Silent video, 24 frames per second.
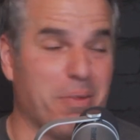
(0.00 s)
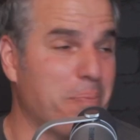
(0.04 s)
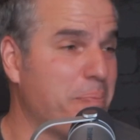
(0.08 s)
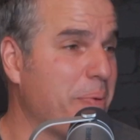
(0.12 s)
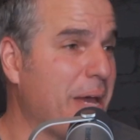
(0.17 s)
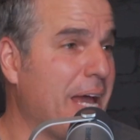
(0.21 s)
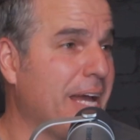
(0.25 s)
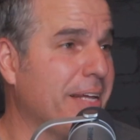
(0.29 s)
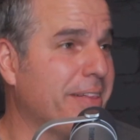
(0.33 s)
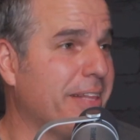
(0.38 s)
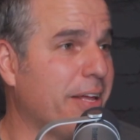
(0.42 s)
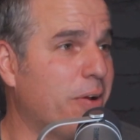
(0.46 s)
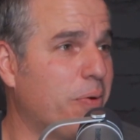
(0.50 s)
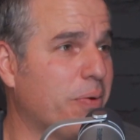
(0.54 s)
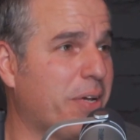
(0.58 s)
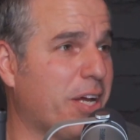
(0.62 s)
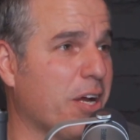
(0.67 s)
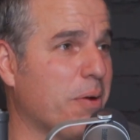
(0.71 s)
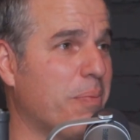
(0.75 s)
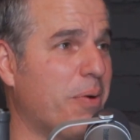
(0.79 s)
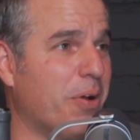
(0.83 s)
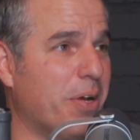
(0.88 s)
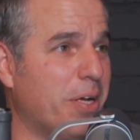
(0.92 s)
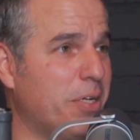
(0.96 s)
bank. They don't no,
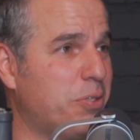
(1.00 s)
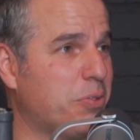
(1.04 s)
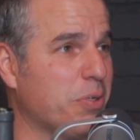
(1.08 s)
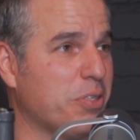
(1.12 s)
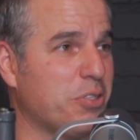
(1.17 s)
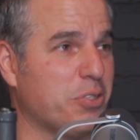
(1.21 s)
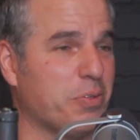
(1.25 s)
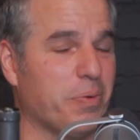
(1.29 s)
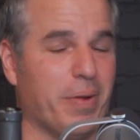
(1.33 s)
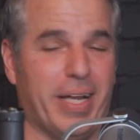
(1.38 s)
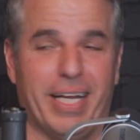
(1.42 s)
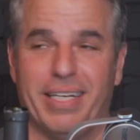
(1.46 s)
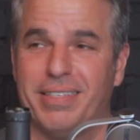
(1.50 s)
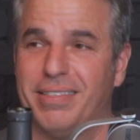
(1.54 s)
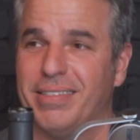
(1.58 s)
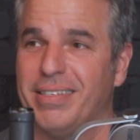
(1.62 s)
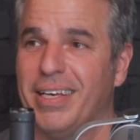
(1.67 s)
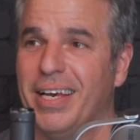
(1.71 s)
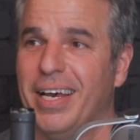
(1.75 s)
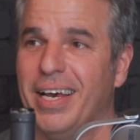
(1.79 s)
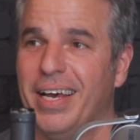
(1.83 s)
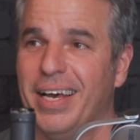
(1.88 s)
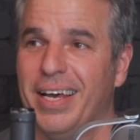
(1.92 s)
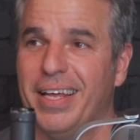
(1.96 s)
care about interest rates. They don't
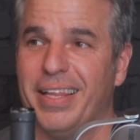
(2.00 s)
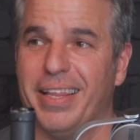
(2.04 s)
know it.